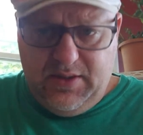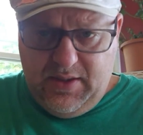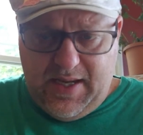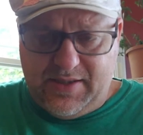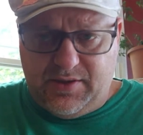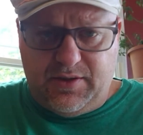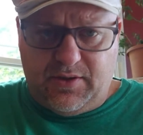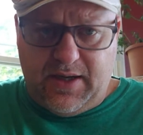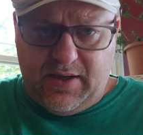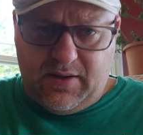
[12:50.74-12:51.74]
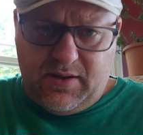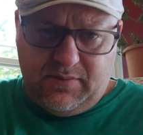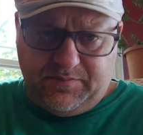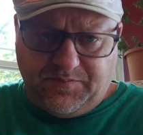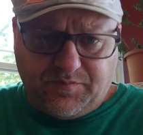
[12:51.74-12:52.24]
hasn't looked great at
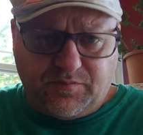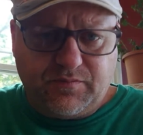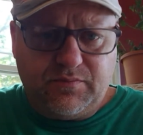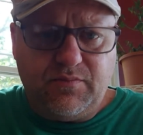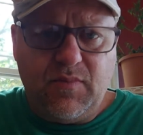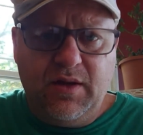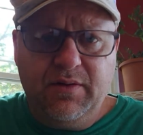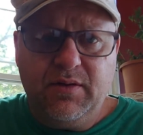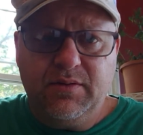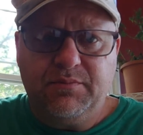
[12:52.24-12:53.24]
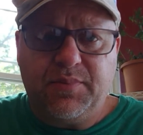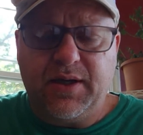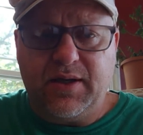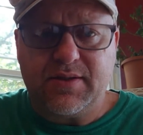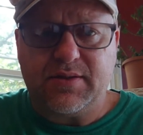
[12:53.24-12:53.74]
all.
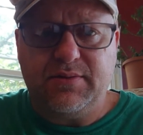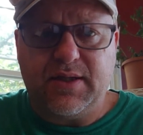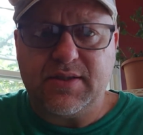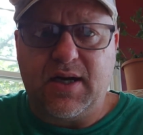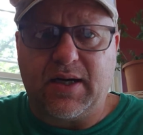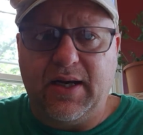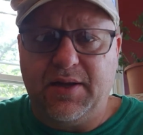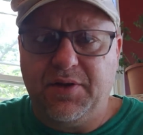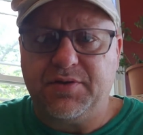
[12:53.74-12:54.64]
But let's not kid.